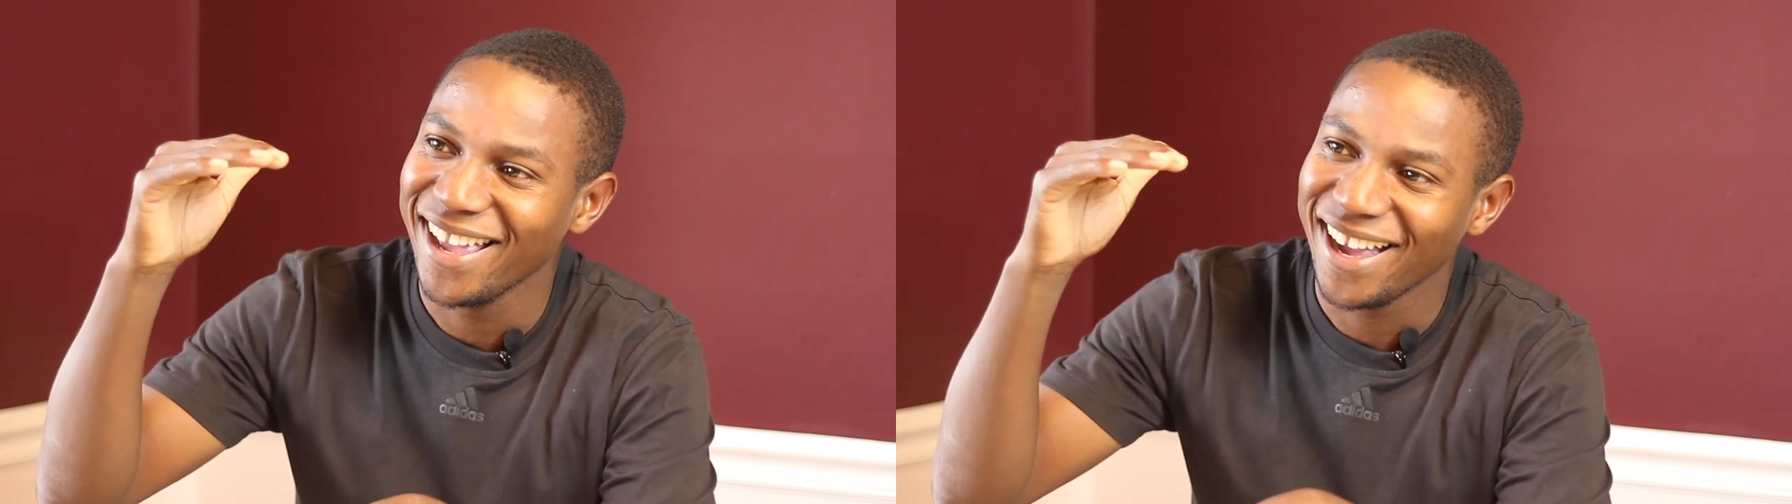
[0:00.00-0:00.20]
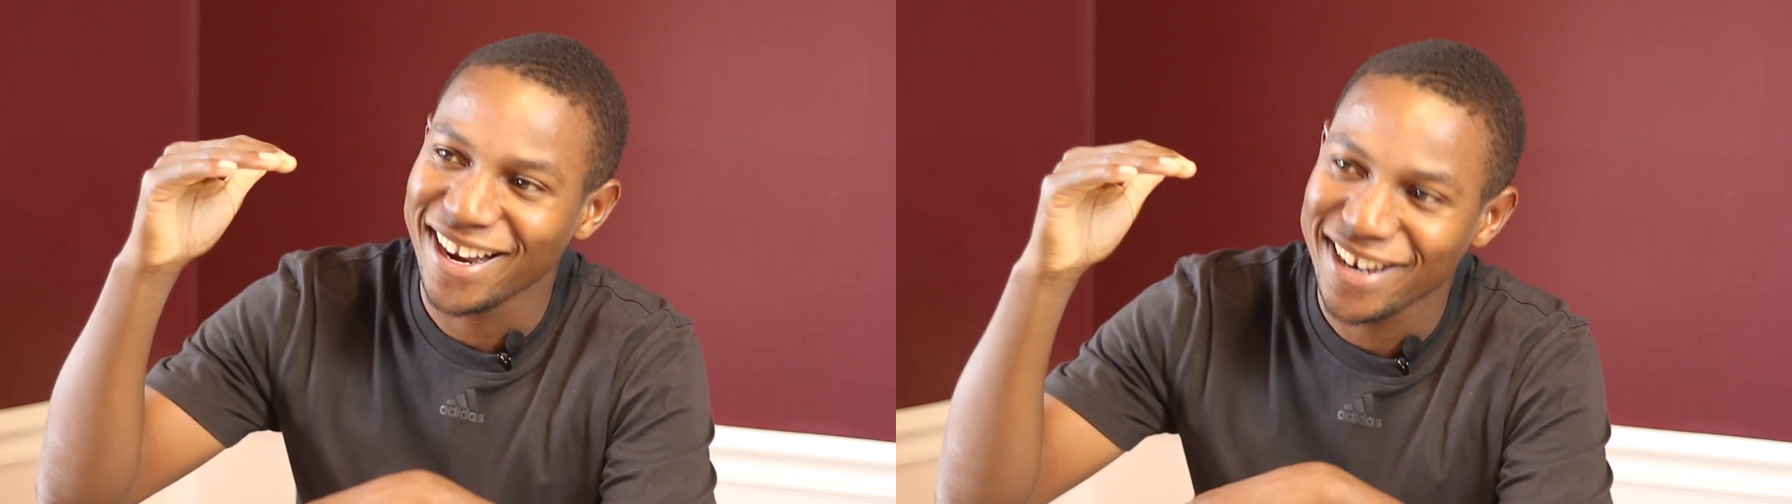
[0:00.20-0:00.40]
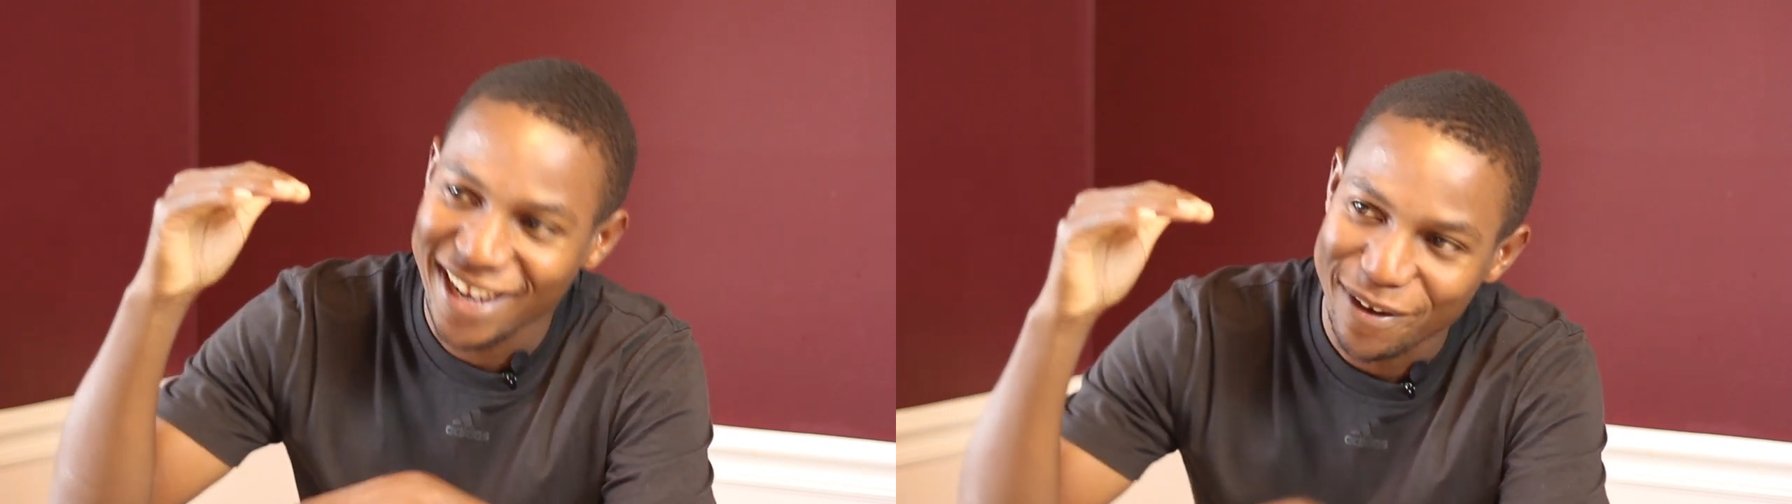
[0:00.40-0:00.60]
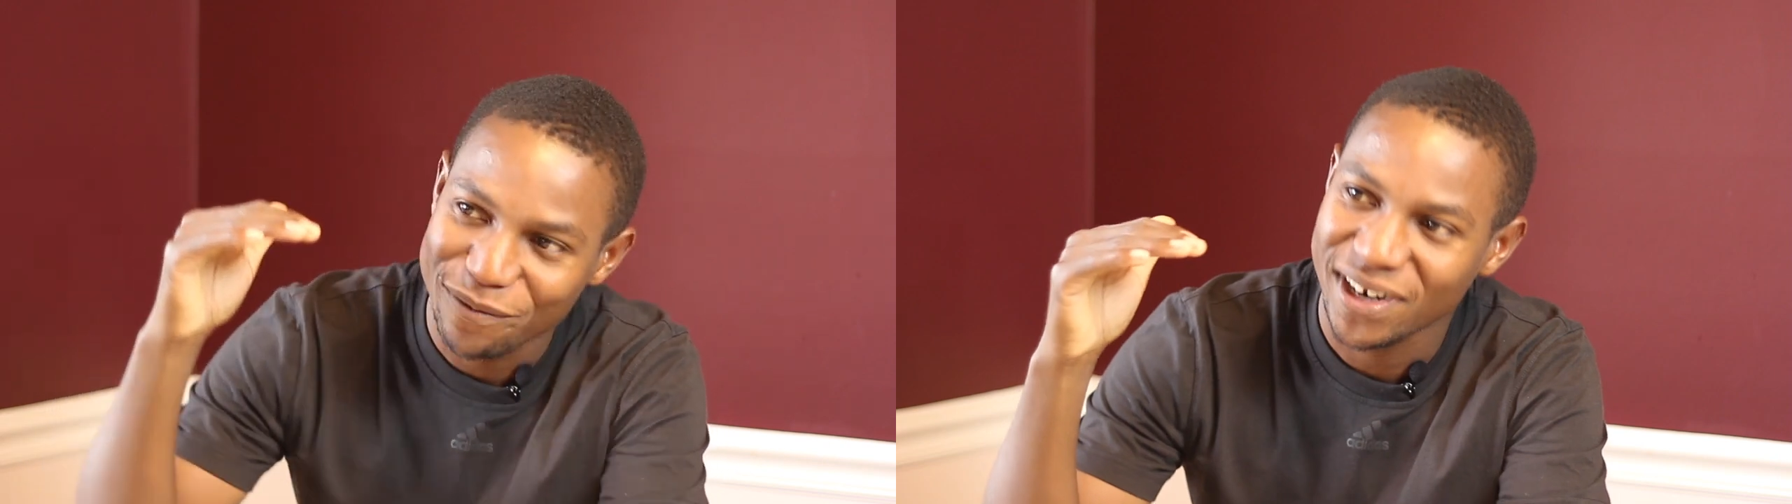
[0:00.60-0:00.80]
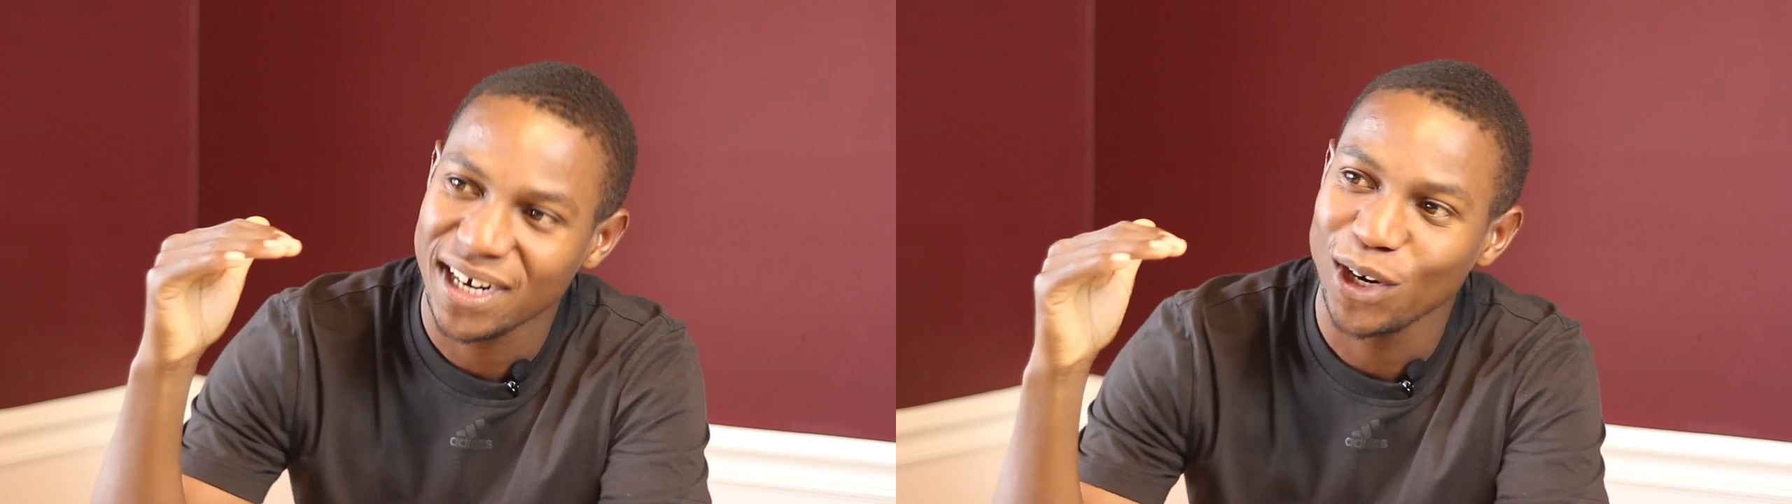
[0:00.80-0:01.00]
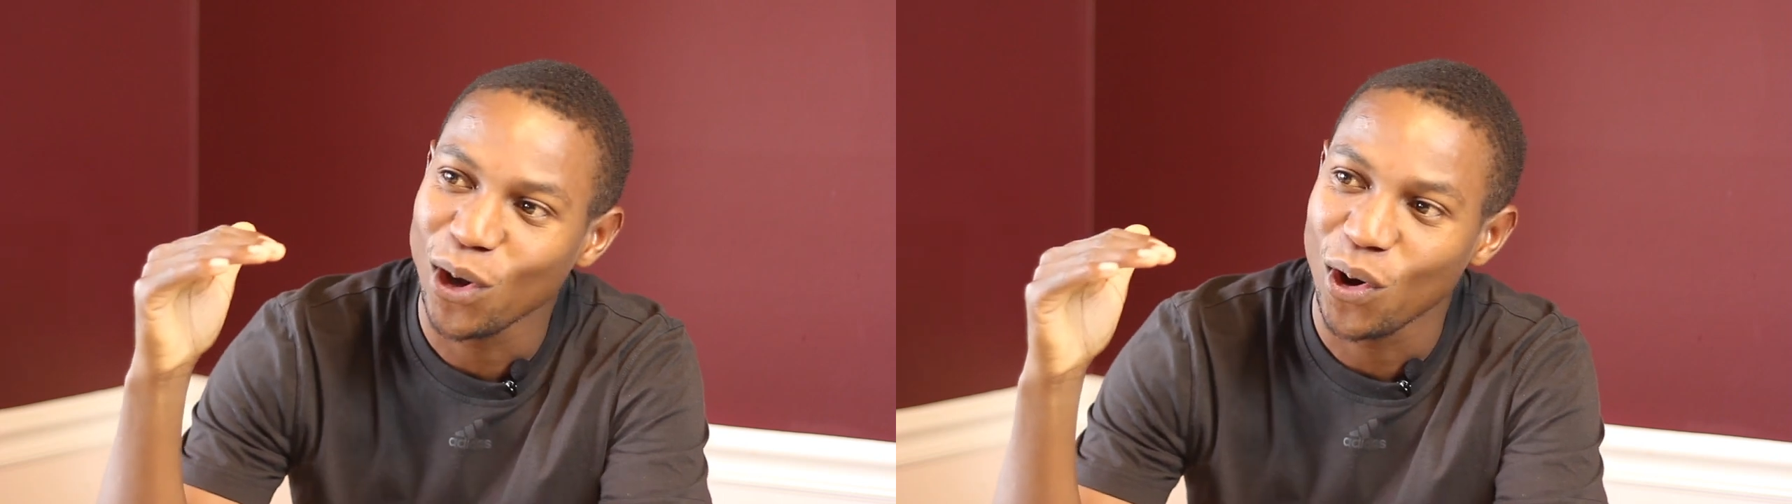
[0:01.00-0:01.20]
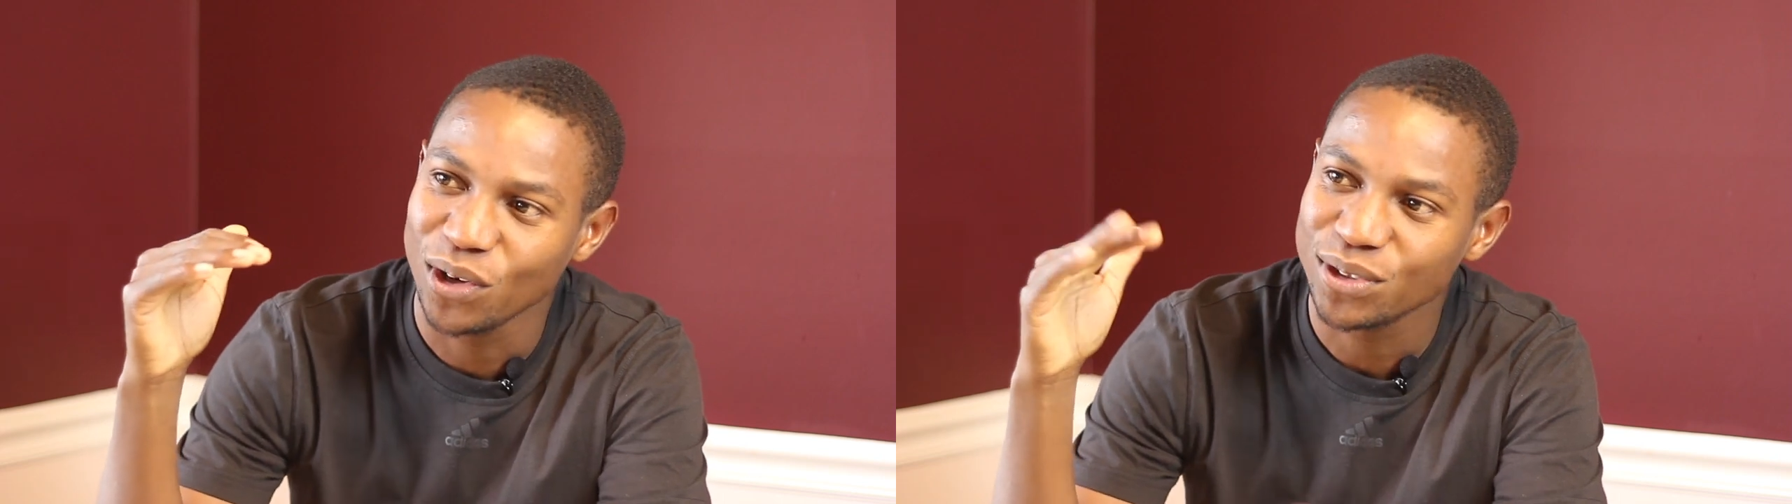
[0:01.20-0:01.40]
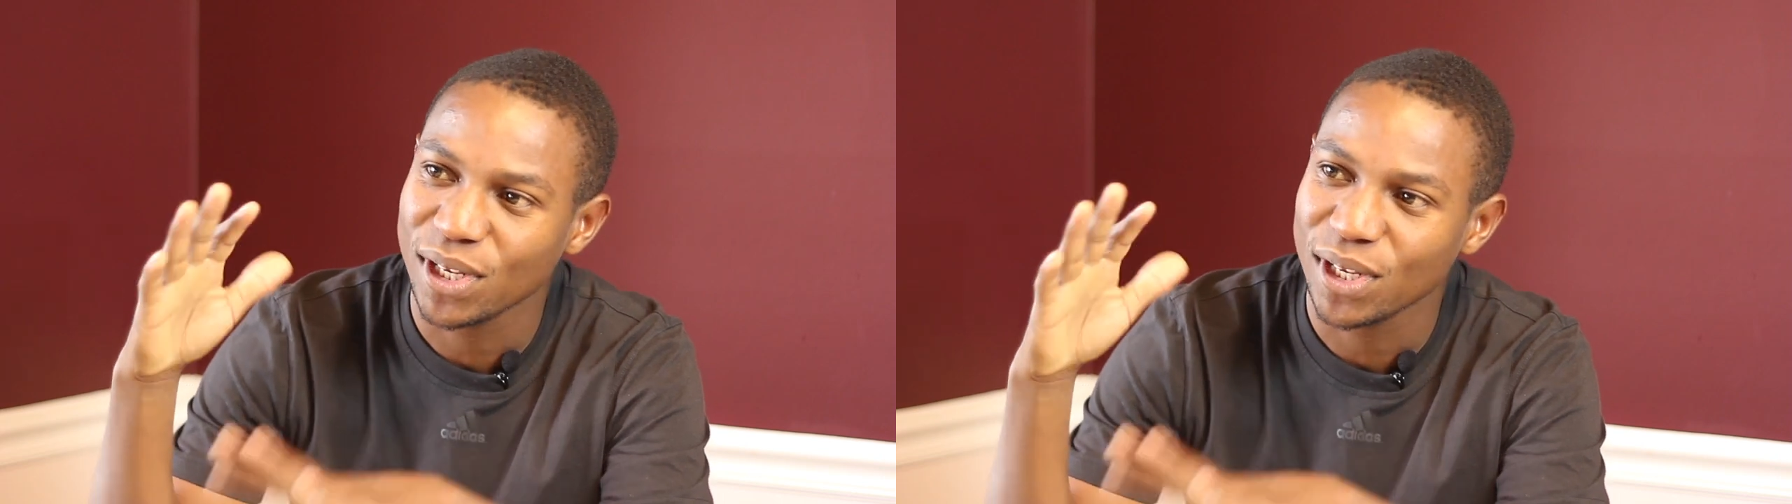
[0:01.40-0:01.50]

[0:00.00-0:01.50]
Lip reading: and they're very low.